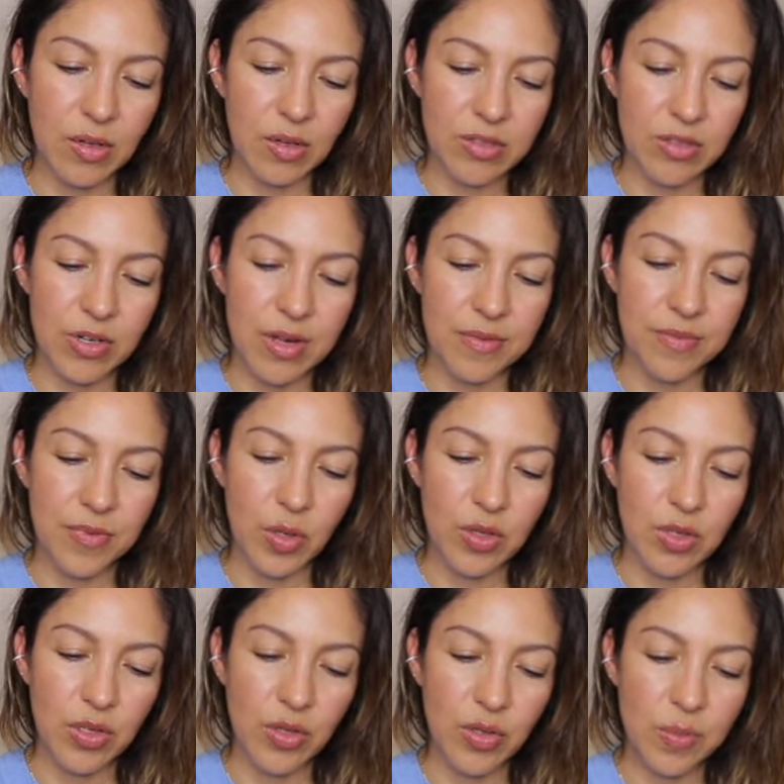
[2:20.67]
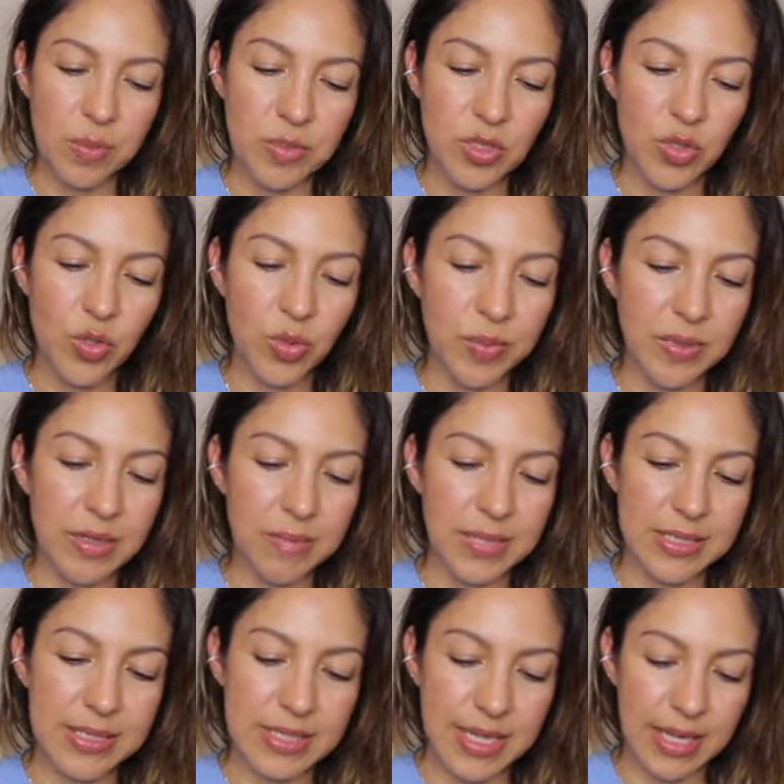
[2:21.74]
Ultra Volume Tubing
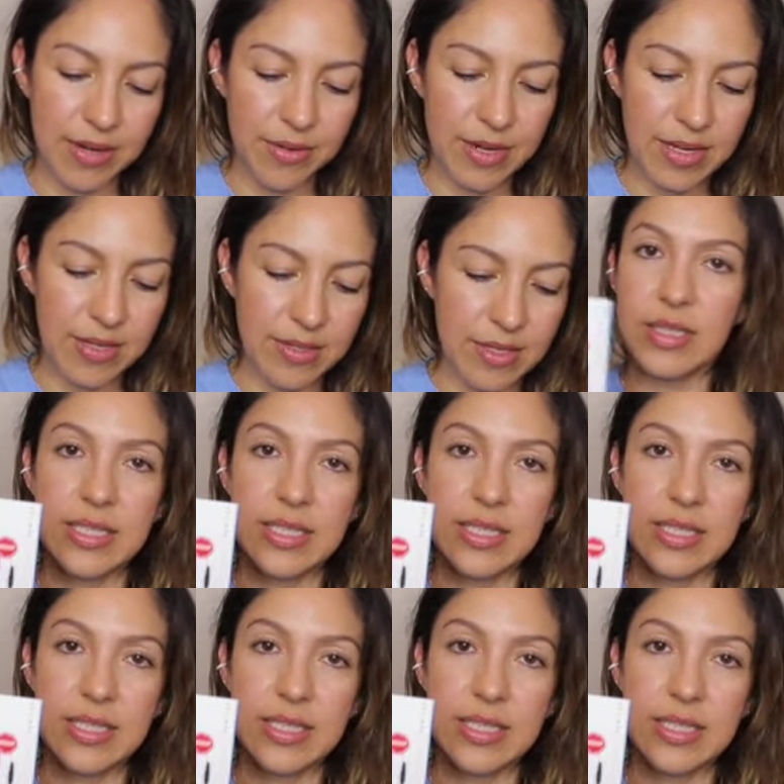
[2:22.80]
Mascara.